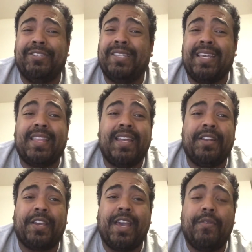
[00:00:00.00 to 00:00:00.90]
You take that
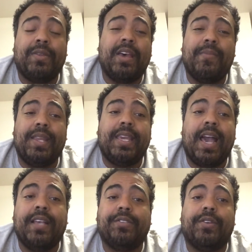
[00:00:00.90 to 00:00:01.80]
into account with how many
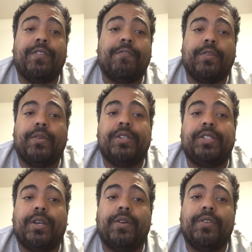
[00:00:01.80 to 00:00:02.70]
guys are on the floor,
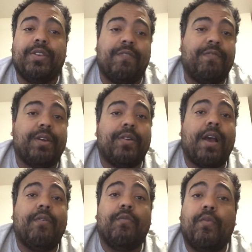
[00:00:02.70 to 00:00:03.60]
so you can figure
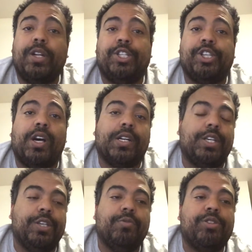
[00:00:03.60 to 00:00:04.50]
out what chunk
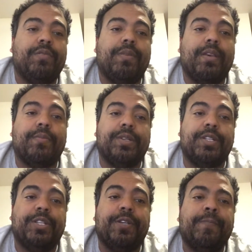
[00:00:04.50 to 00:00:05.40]
you should be able to
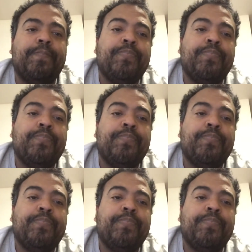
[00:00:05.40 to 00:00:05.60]
do.